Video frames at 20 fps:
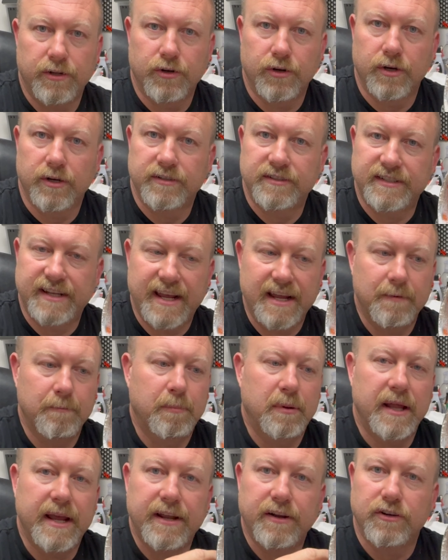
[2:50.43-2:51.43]
or a skid
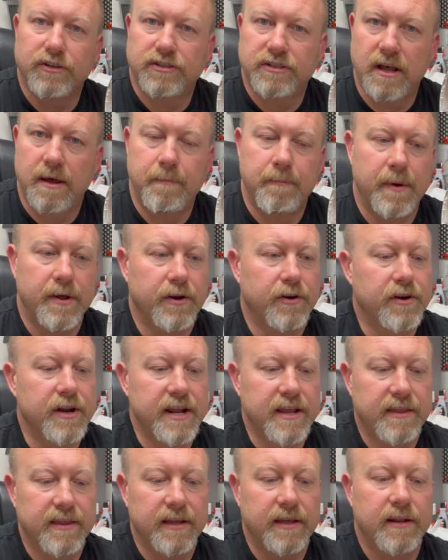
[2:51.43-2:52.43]
plate or something
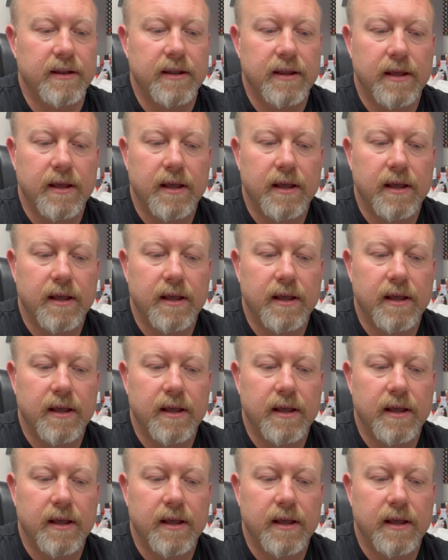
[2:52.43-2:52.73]
underneath it